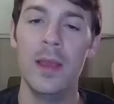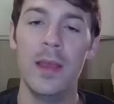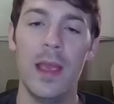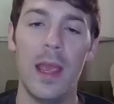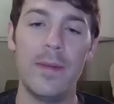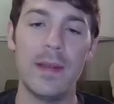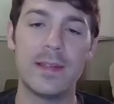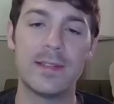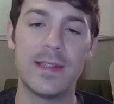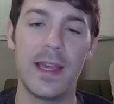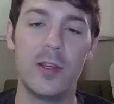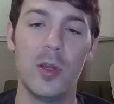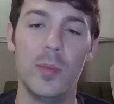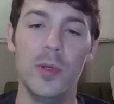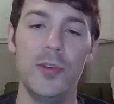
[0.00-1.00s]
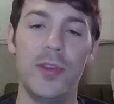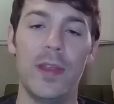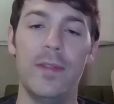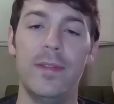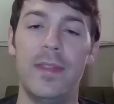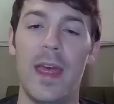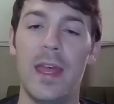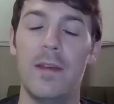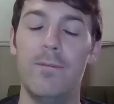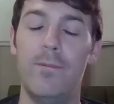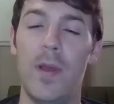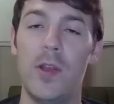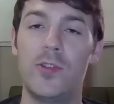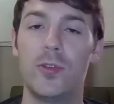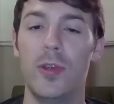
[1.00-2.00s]
and then Psycho Boost and then
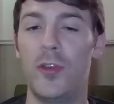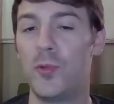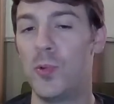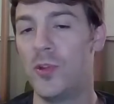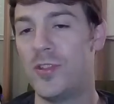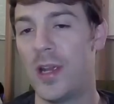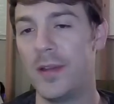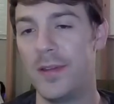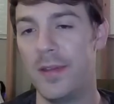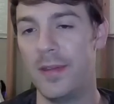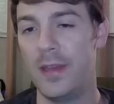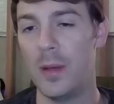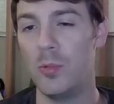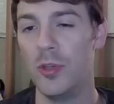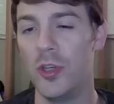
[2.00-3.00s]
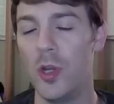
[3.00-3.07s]
eventually switch out to the double.